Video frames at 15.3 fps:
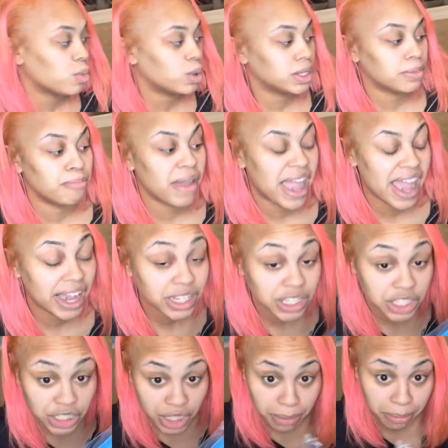with bed
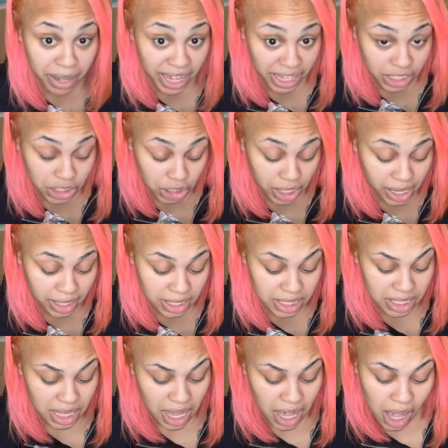chucks.
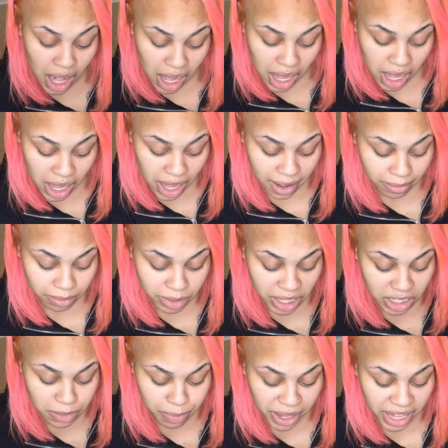
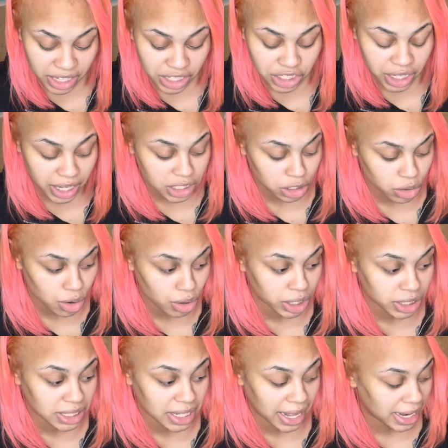These bed chucks, of
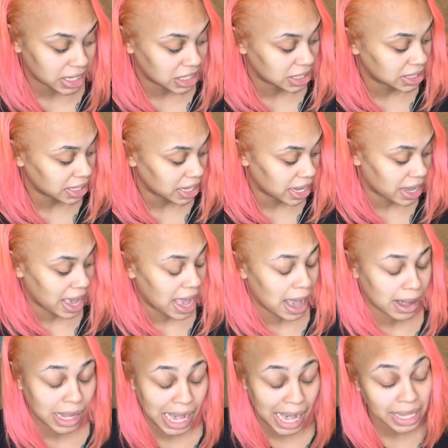course, like I just said, how
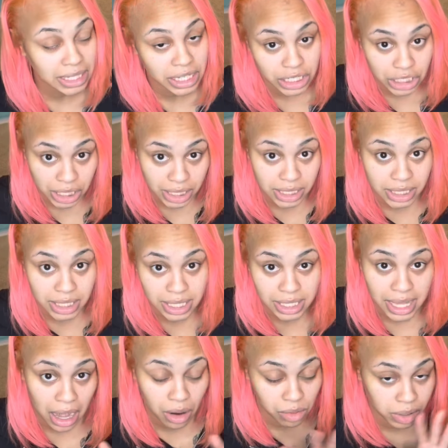I got these sheets because
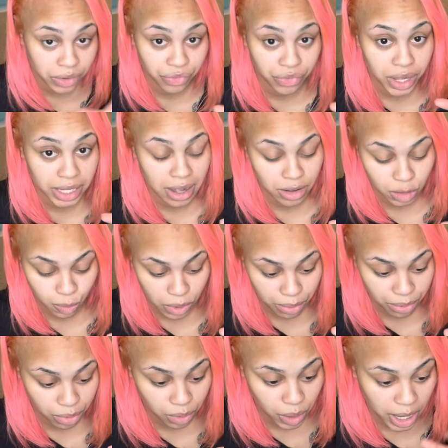I don't want to fuck those
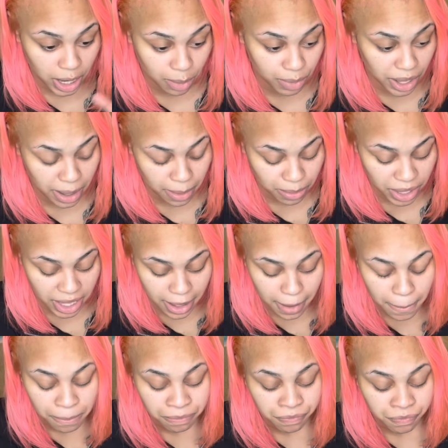people Airbnb
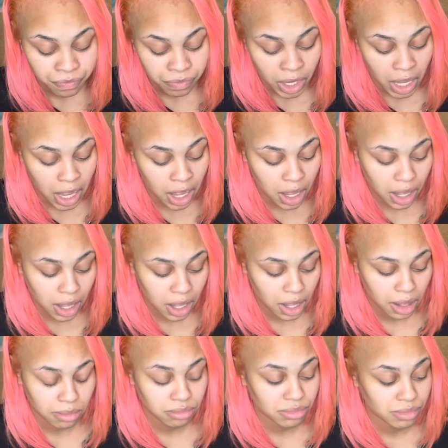up.
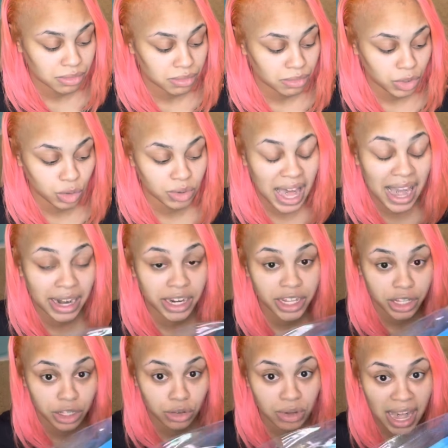You line
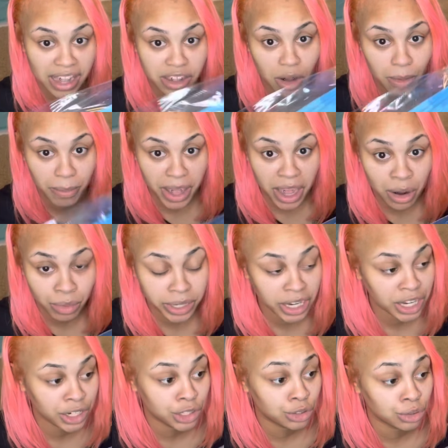your bed with
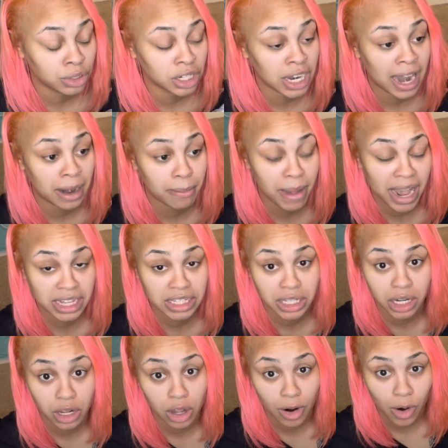these. You can line the back seat
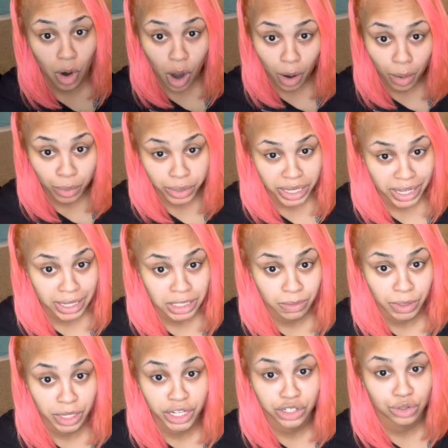of your car with these
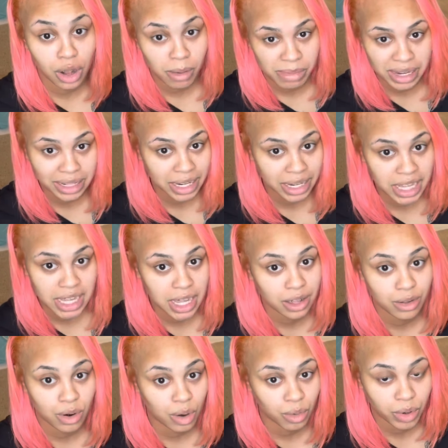because you're going to be leaking.
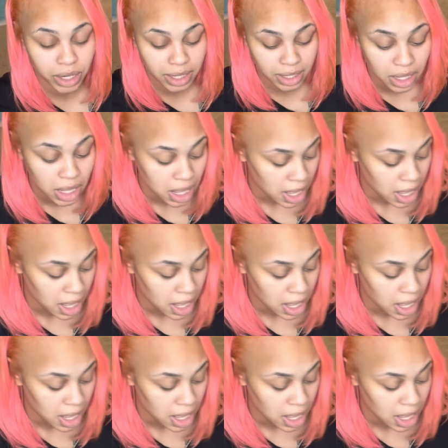You don't want to